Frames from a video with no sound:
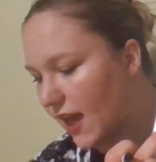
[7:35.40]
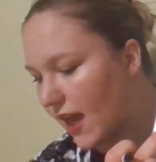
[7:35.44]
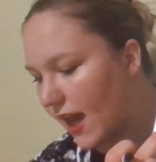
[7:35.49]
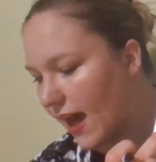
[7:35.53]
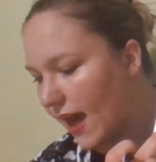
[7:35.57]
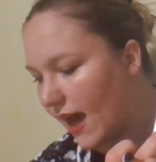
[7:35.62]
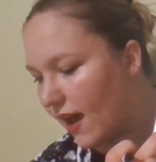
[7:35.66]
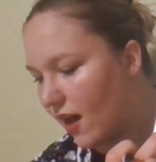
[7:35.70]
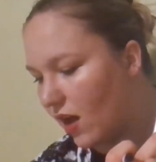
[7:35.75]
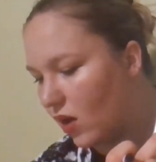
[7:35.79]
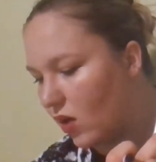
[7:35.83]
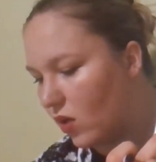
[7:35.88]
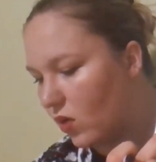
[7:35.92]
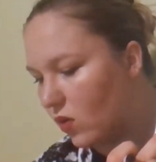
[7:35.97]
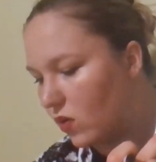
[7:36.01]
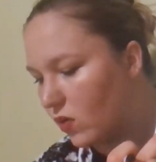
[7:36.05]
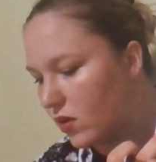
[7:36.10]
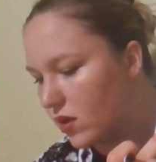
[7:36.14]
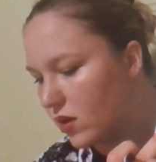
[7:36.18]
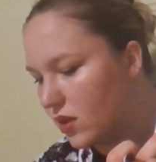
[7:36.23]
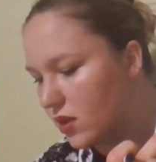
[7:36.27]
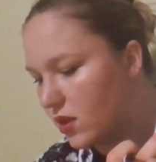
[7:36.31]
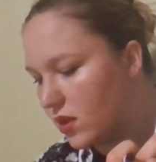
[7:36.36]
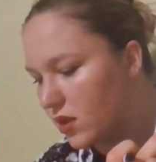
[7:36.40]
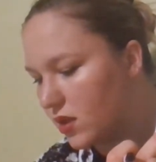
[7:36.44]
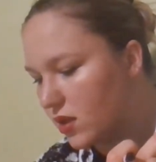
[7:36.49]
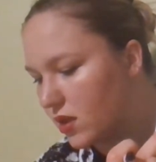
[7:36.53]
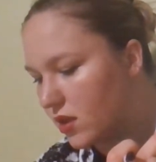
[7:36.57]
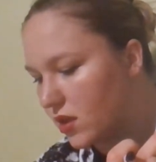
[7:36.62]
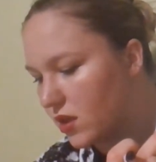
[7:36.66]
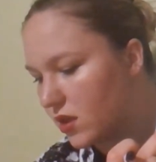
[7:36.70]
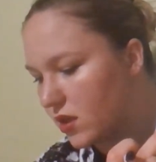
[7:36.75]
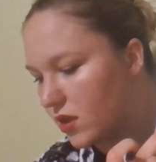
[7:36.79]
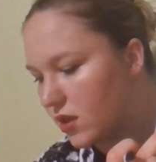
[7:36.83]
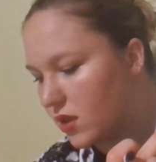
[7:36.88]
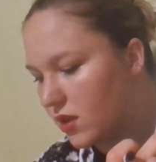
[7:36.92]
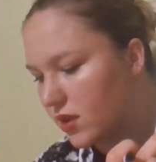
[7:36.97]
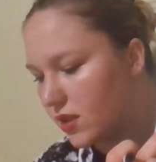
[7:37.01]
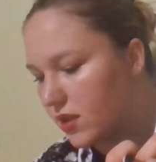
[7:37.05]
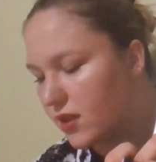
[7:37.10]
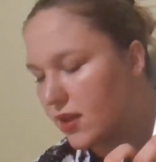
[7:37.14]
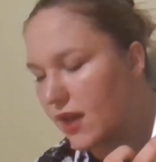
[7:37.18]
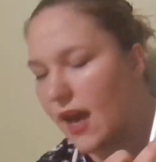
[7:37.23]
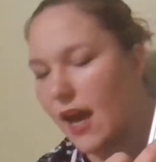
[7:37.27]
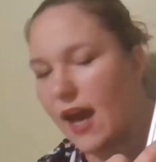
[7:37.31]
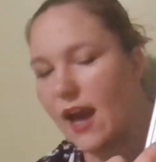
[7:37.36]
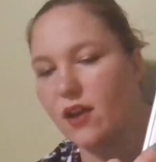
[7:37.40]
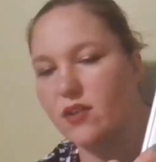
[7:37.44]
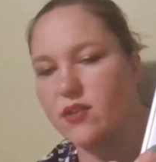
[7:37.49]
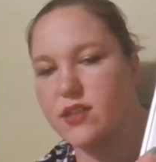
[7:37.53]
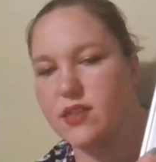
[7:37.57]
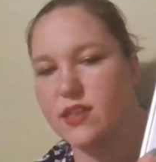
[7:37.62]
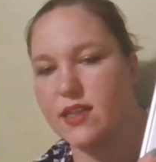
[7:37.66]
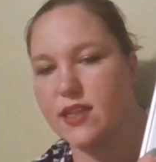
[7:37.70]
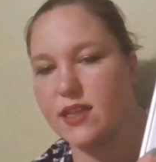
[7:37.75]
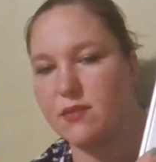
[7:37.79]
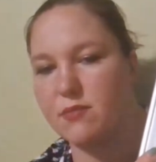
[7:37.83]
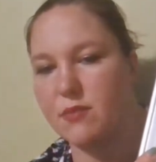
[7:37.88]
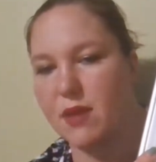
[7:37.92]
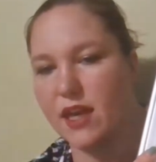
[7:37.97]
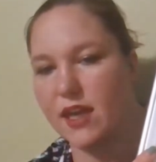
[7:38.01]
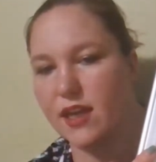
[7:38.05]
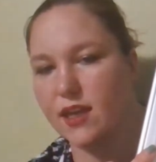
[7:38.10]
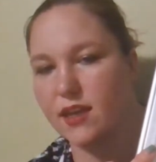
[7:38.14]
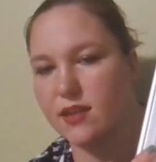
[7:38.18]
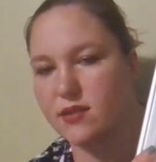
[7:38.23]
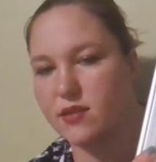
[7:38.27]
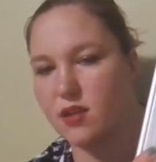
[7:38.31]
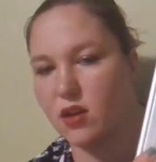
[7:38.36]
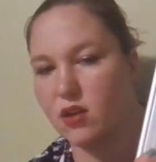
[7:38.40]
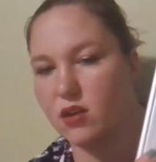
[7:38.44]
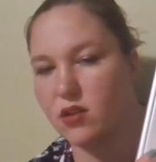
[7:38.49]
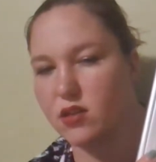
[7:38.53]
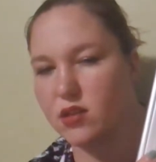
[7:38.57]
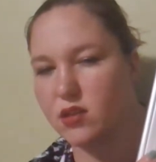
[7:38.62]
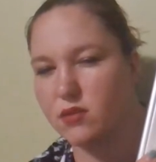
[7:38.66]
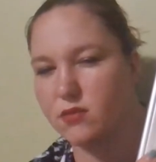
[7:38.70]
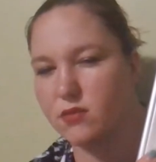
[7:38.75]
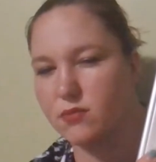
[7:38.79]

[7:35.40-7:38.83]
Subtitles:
how did he make his art?